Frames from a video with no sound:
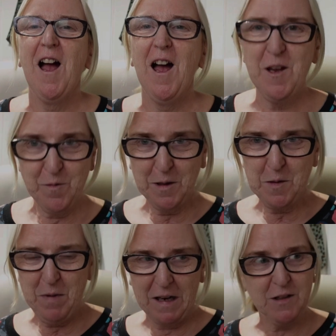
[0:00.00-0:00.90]
Hi
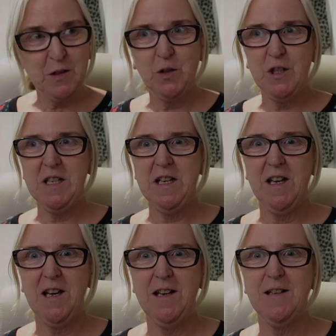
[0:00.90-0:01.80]
welcome back so
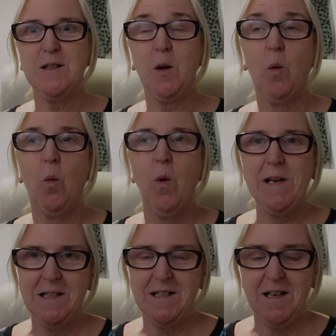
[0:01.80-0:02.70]
today is
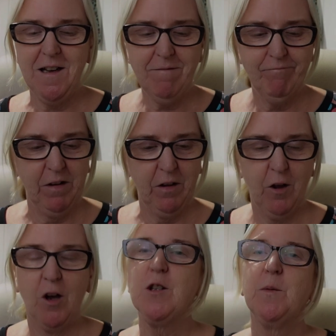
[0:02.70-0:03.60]
Wednesday
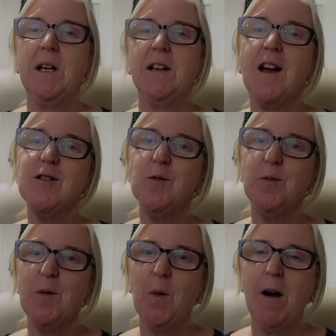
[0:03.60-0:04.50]
thought I'd do a little catch up
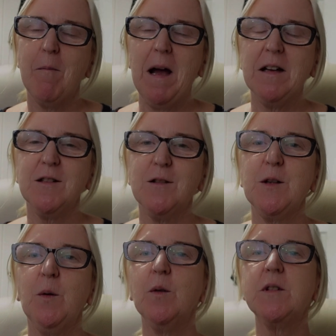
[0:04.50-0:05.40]
with where I'm at
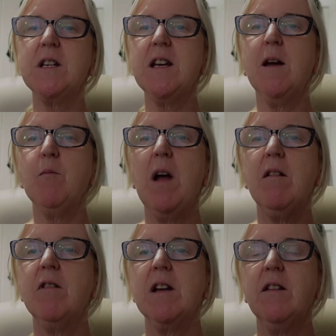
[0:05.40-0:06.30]
so today I'm
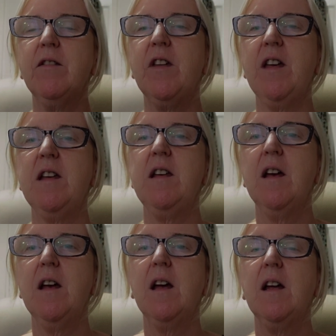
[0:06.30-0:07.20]
wearing the
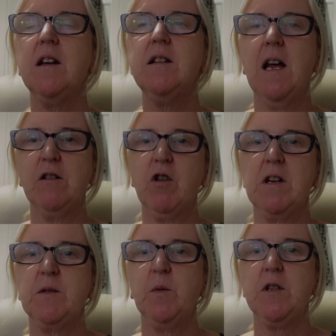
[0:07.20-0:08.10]
Nell
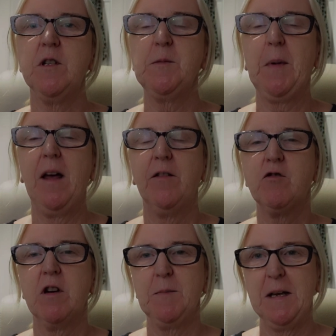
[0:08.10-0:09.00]
dress, which is by the
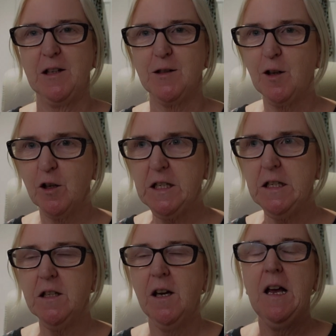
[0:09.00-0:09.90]
Dressmaker's
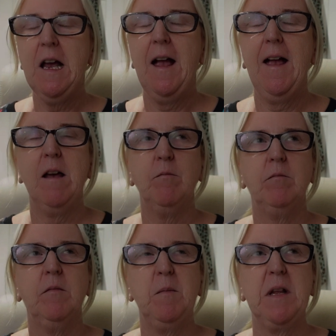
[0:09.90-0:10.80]
Closet.
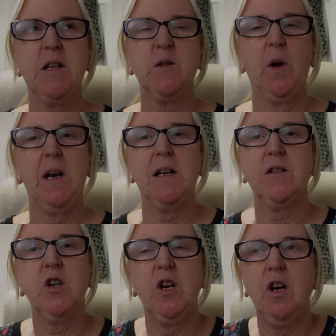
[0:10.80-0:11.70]
Um, made this one
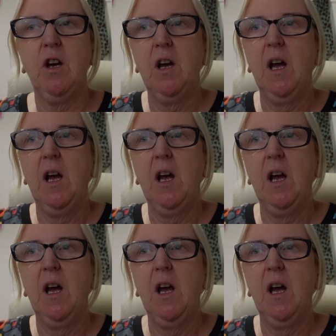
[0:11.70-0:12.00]
last year.